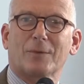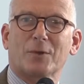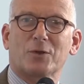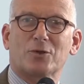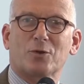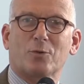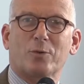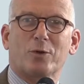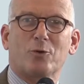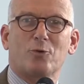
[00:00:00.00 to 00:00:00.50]

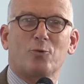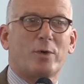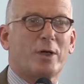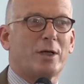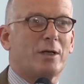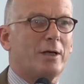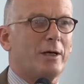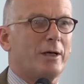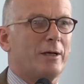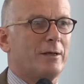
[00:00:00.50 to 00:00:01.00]
So with whom
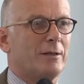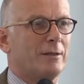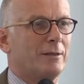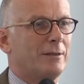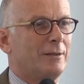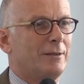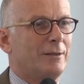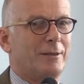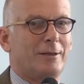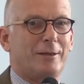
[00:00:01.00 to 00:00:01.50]
can
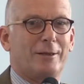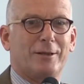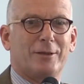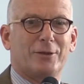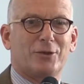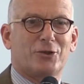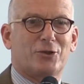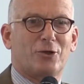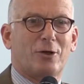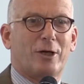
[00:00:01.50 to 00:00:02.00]
I
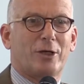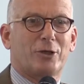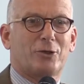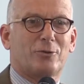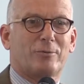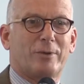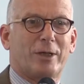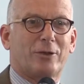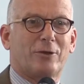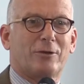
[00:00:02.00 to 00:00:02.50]
start
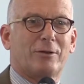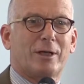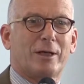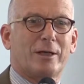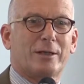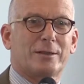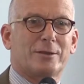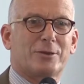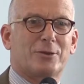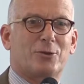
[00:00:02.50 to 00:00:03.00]
to
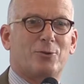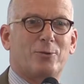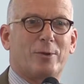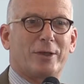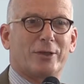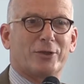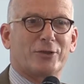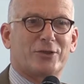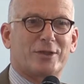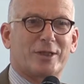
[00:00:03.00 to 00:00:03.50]
recognize who
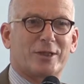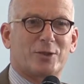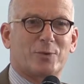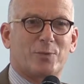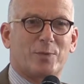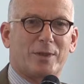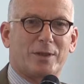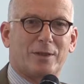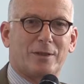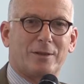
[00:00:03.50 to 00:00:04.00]
else has
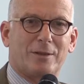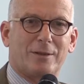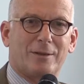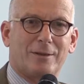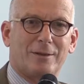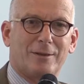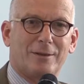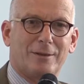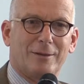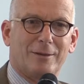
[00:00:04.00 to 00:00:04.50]

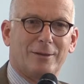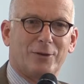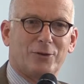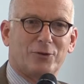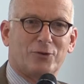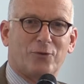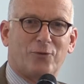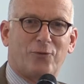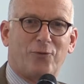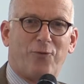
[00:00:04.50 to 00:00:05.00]
been
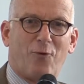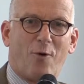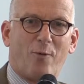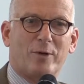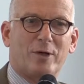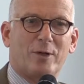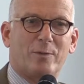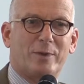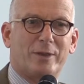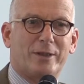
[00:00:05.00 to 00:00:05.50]
so
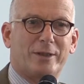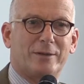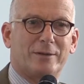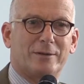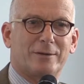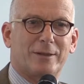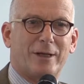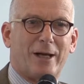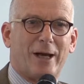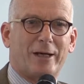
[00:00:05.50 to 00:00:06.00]

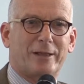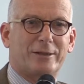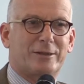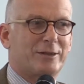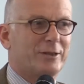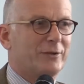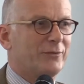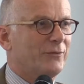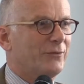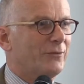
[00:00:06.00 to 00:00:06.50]
formidably
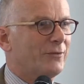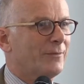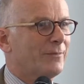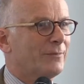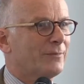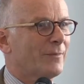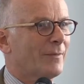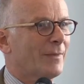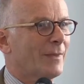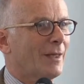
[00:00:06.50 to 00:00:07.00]
active
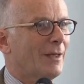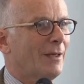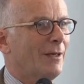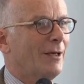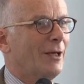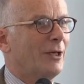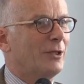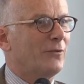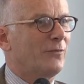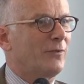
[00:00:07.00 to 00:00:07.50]

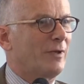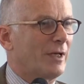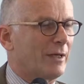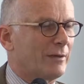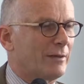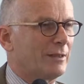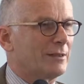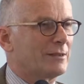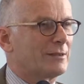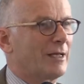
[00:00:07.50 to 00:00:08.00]
in the field?
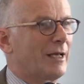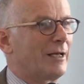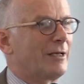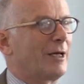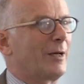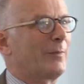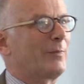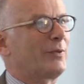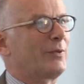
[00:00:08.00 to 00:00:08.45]
I think stand up.